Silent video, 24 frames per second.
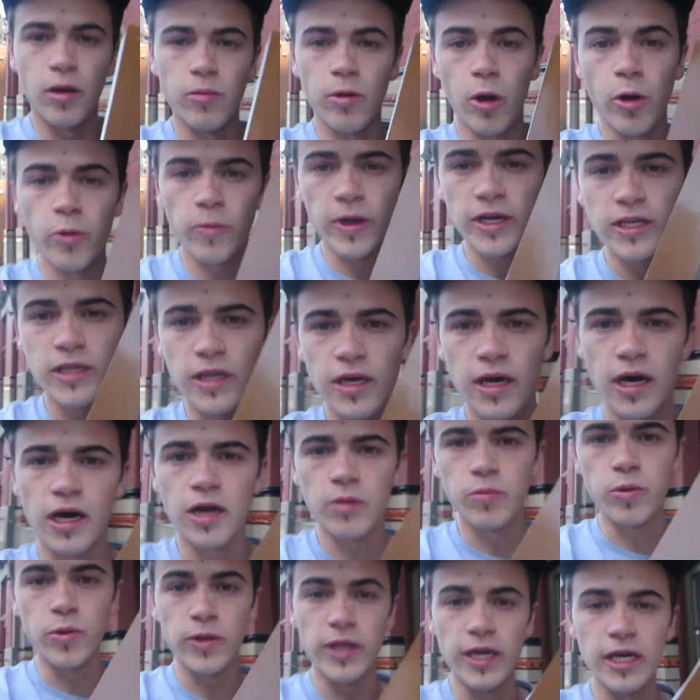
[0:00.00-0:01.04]
I'm going back to the car to
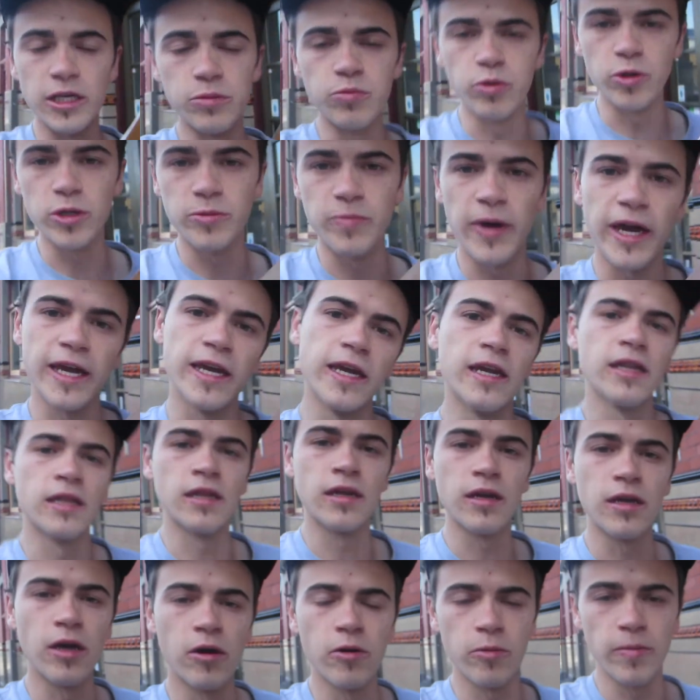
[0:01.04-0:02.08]
put these books back in
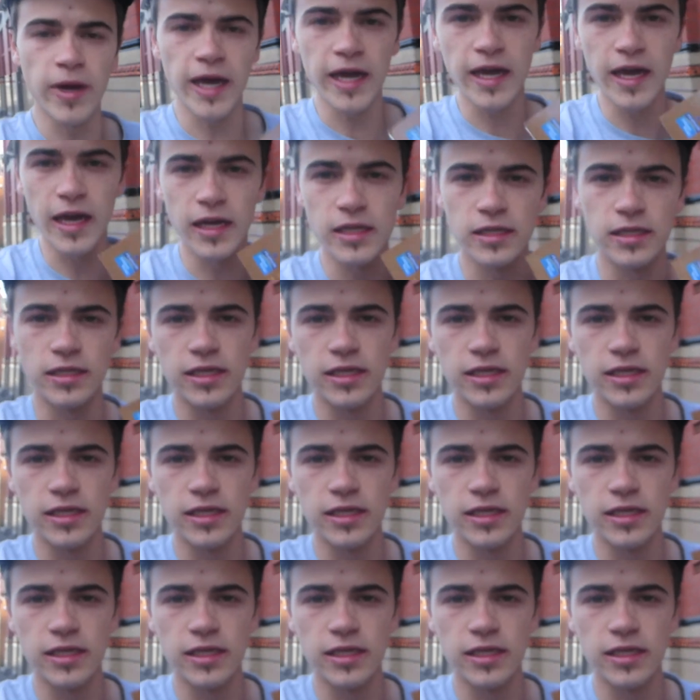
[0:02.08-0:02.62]
and going back out to